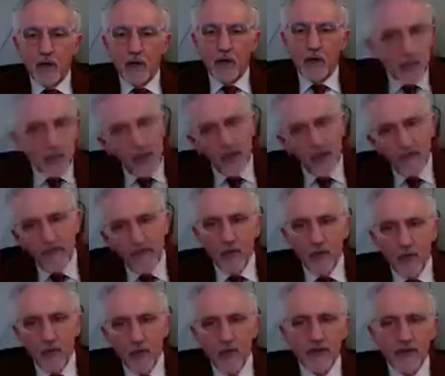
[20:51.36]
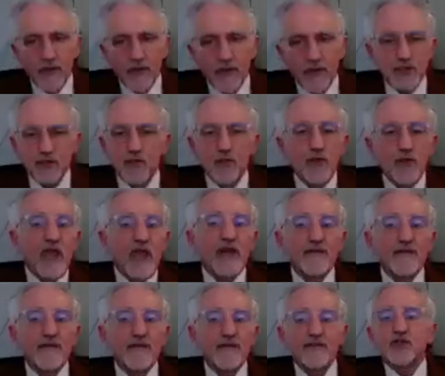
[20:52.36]
So we have that one decision. We
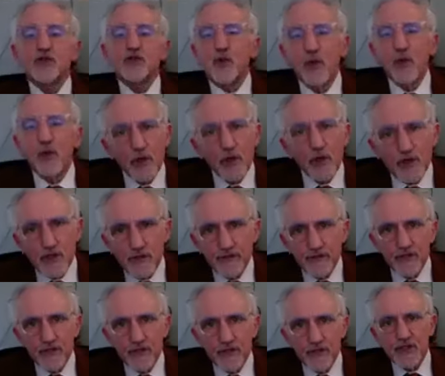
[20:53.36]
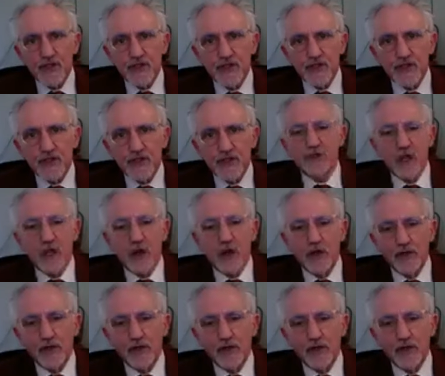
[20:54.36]
have scores of decisions,
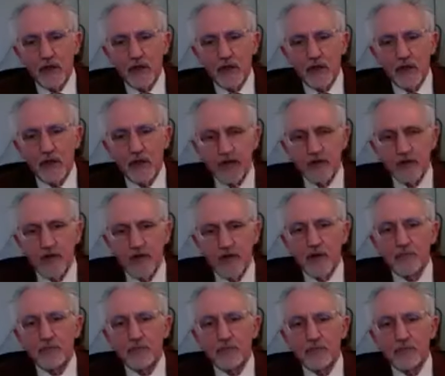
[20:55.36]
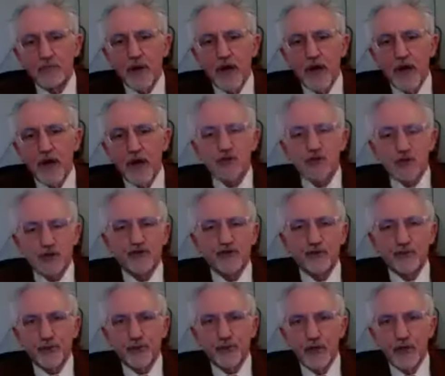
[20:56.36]
on the other hand, by Israel's
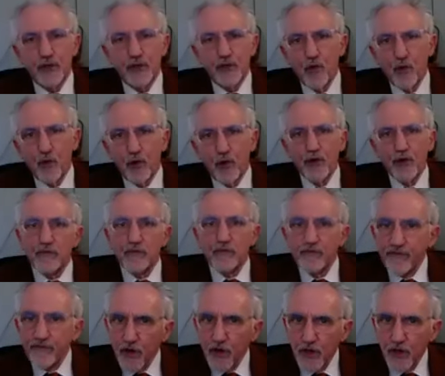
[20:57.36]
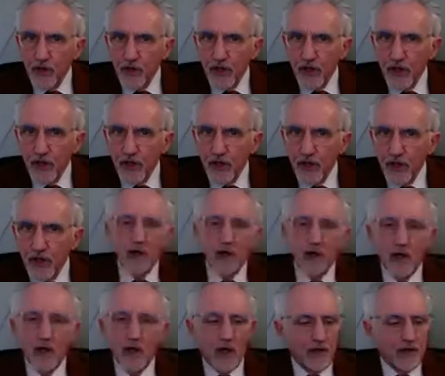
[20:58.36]
Supreme Court invoking
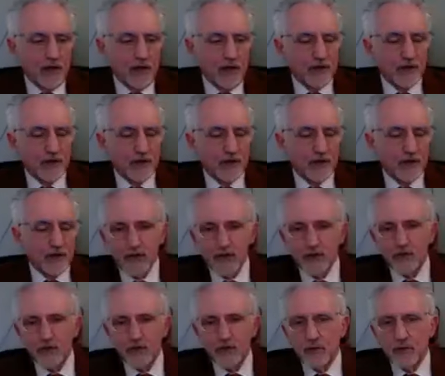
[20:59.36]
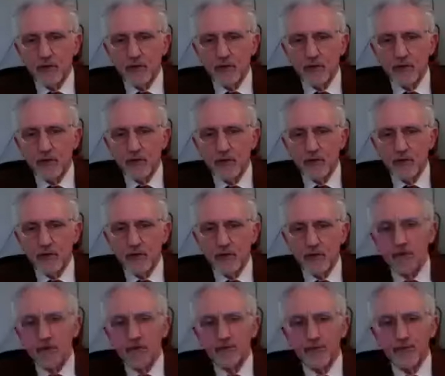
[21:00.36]
international
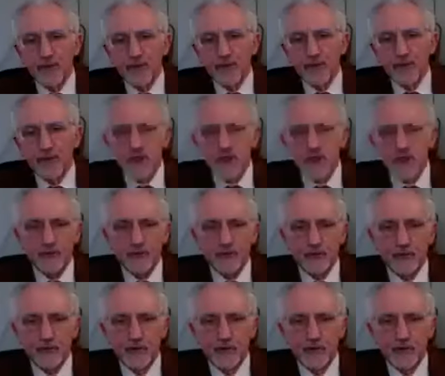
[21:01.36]
legal principles.